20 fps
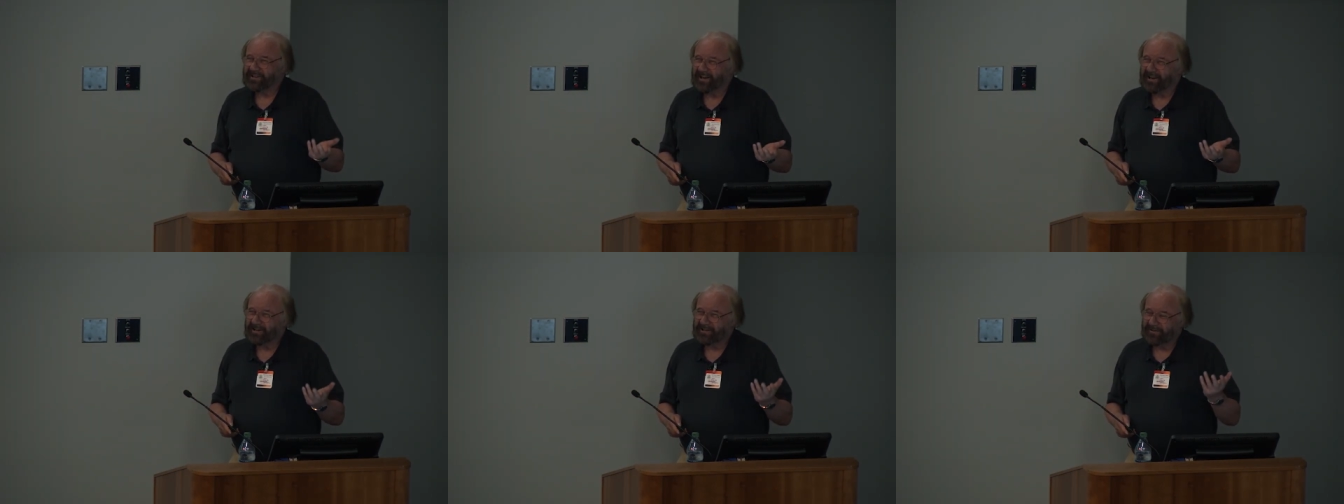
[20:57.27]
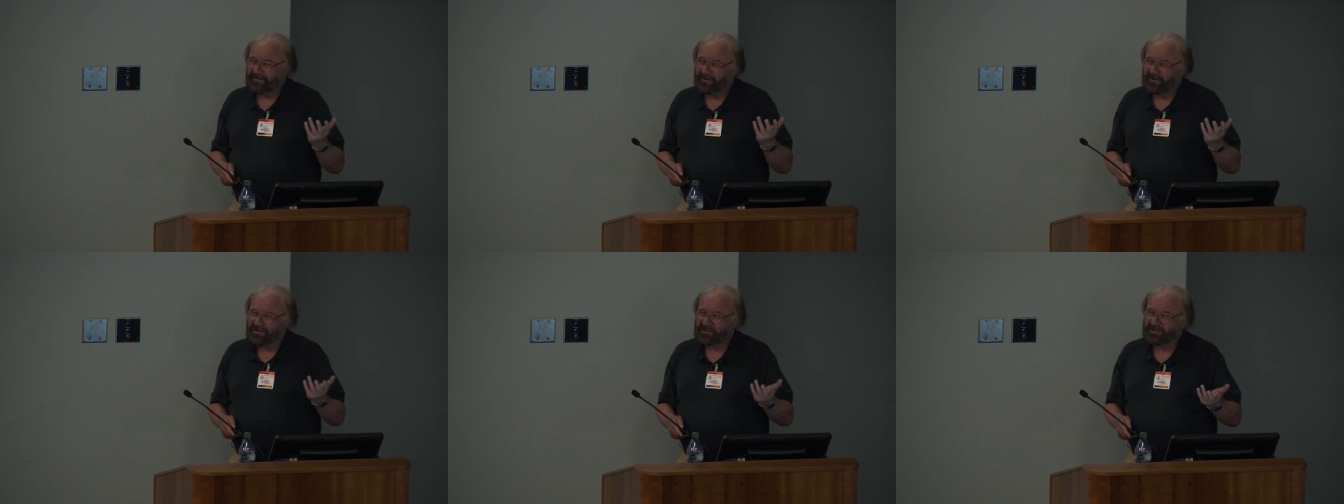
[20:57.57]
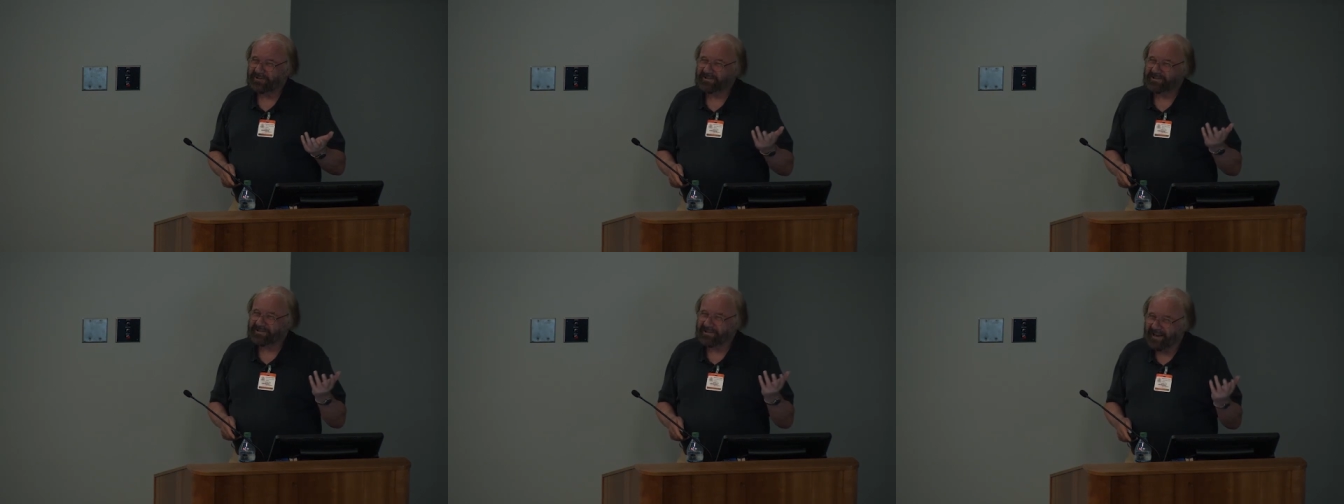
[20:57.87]

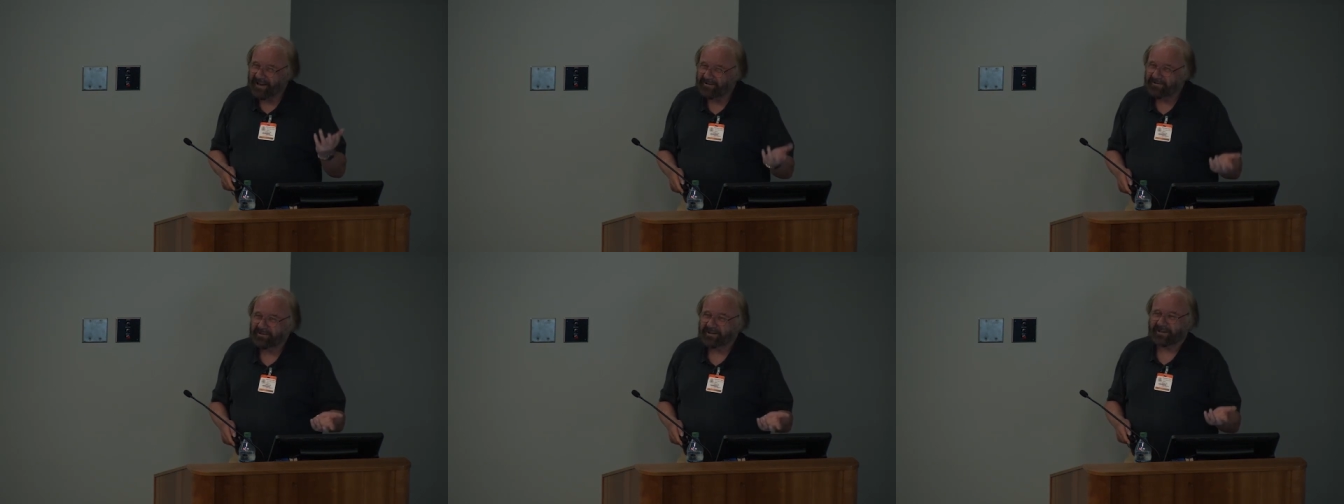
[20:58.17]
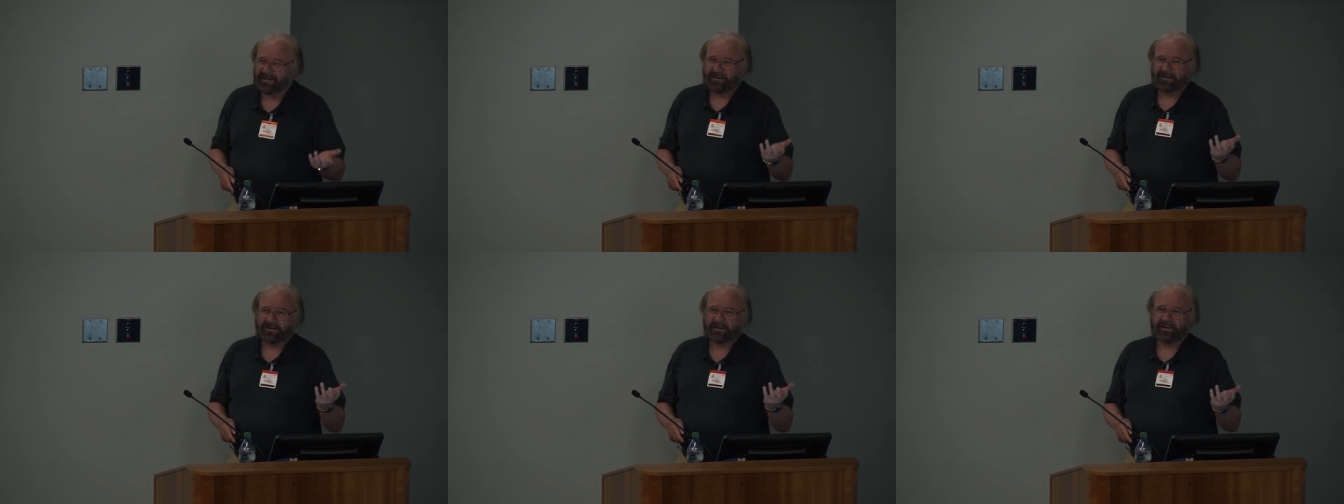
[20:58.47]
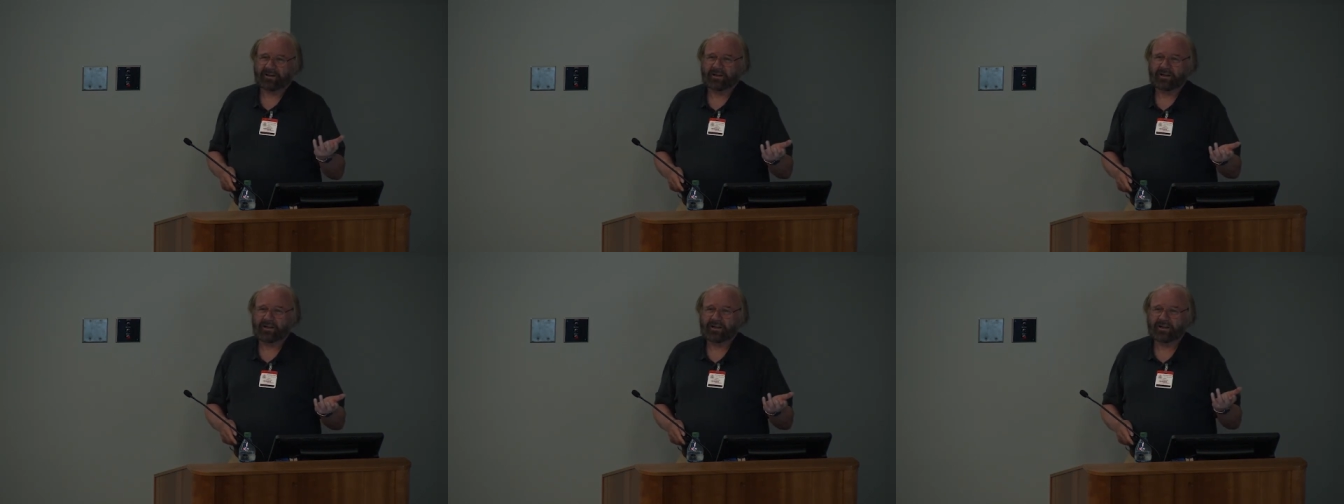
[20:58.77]
artificial sounding
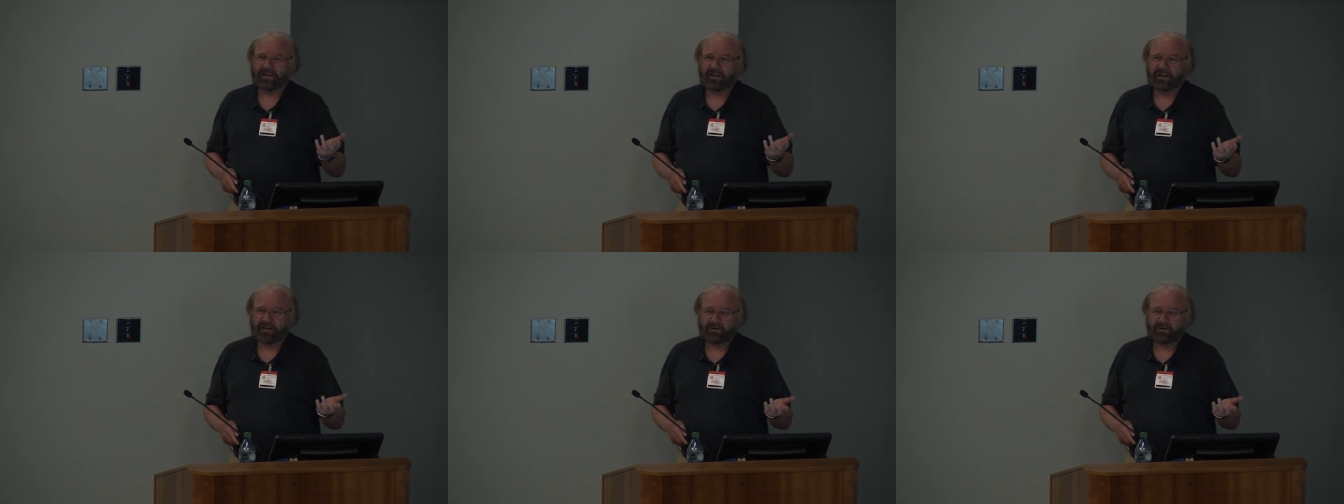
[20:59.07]
uh,